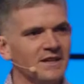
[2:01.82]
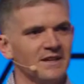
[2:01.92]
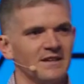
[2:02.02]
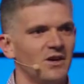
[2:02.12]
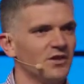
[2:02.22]

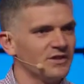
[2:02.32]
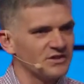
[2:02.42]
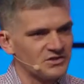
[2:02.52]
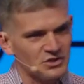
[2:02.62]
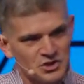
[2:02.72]
that had all
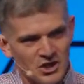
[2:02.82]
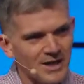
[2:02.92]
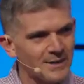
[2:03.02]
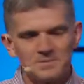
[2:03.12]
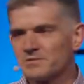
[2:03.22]
these
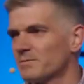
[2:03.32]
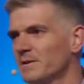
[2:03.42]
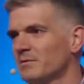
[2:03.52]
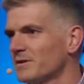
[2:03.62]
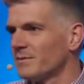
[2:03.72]
shops where
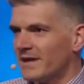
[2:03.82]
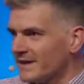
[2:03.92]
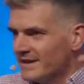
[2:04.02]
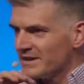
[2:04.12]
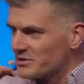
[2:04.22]
people could buy
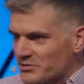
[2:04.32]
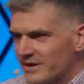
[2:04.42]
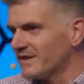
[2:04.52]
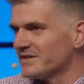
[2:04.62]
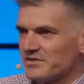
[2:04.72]

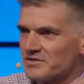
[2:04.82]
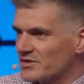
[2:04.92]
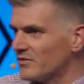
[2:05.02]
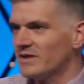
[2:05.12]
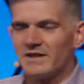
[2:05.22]
trinkets and
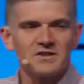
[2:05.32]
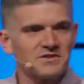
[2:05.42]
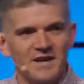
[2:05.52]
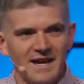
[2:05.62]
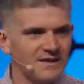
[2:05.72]
souvenirs.
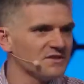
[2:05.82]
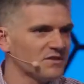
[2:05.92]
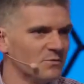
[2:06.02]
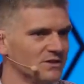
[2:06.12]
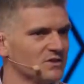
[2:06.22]
And
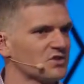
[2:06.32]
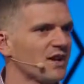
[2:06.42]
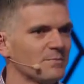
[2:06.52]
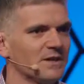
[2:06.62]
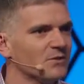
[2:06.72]
Allison wanted to
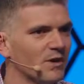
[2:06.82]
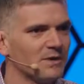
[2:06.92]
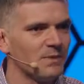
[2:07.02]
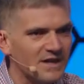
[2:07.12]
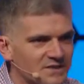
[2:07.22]
shop anyway,
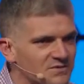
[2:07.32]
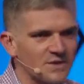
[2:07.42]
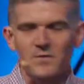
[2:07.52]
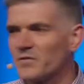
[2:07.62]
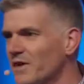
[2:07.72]
buy some
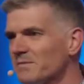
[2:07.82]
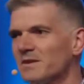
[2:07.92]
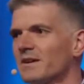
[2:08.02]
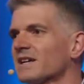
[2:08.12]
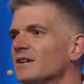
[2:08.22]
stuff for family
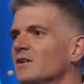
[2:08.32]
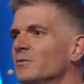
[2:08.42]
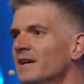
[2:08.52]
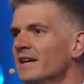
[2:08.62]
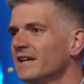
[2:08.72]
back home.
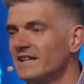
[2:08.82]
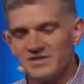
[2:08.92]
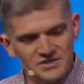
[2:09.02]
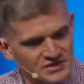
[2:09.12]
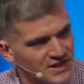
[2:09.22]
And he
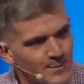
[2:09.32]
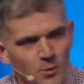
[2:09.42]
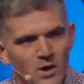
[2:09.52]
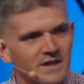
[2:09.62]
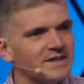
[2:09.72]
said, just keep
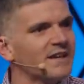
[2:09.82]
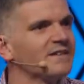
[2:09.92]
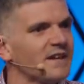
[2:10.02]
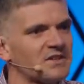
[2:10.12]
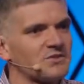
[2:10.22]
walking down
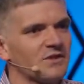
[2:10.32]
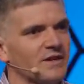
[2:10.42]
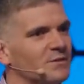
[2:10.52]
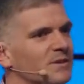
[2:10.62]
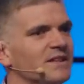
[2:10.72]
that street,
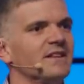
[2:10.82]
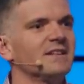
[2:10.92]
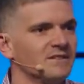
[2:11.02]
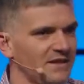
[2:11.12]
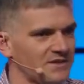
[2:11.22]
it'll be the
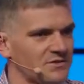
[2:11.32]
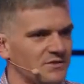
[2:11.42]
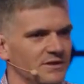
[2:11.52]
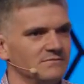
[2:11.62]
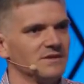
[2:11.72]
end of that
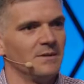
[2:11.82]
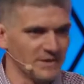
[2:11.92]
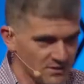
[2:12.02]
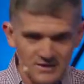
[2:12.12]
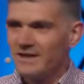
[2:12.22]
street. I'm
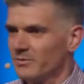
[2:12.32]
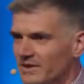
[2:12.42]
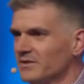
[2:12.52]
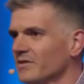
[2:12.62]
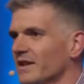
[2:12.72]
like, okay, we
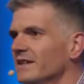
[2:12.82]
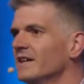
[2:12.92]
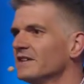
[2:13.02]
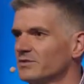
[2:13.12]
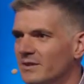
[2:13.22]
can do that.
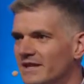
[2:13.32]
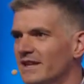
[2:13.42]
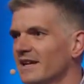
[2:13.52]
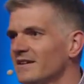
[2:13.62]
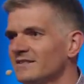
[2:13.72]
So we get
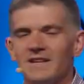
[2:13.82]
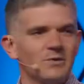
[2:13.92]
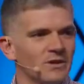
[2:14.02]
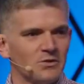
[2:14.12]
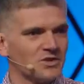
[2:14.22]
out
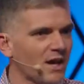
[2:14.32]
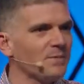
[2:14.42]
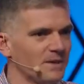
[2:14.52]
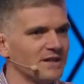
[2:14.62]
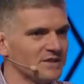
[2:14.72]
and we go
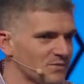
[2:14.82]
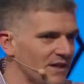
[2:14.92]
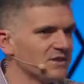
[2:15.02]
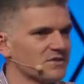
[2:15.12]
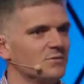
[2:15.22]
shopping. That's what
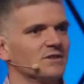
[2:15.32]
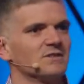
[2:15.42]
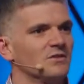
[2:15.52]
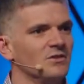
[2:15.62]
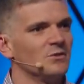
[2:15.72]
Allison
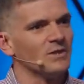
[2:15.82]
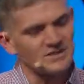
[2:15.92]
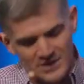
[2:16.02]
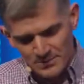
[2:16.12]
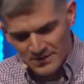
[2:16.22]
wanted to do. And we
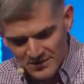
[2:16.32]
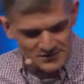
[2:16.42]
stop at all